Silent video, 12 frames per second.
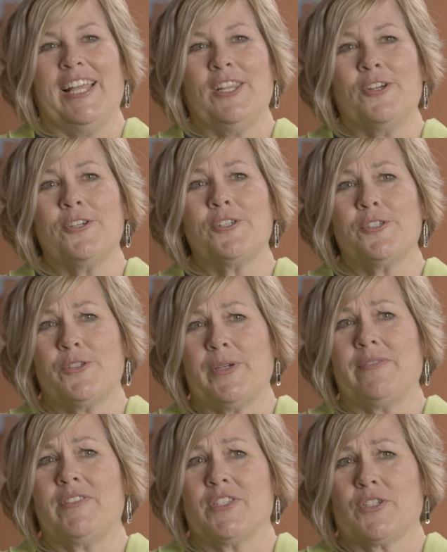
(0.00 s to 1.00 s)
A
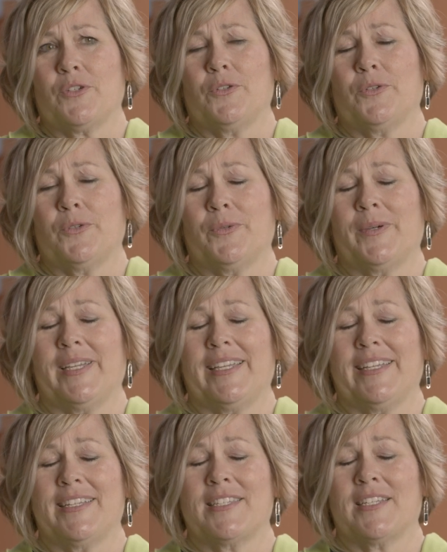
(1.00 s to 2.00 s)
learner-driven school
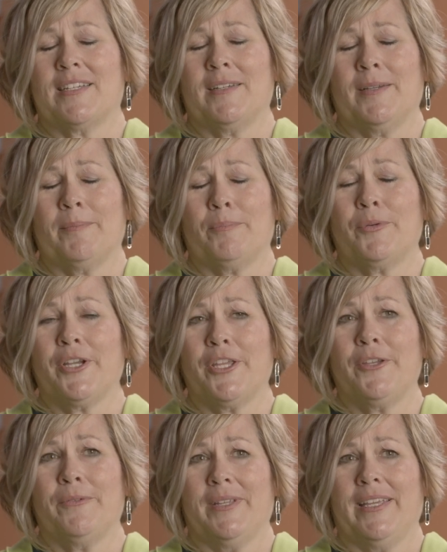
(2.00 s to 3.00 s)
is pretty
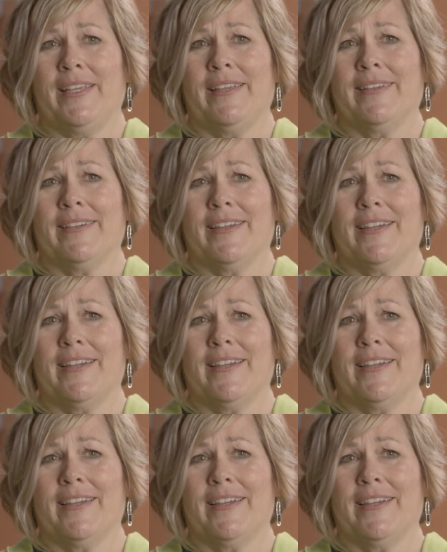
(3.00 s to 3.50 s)
unique.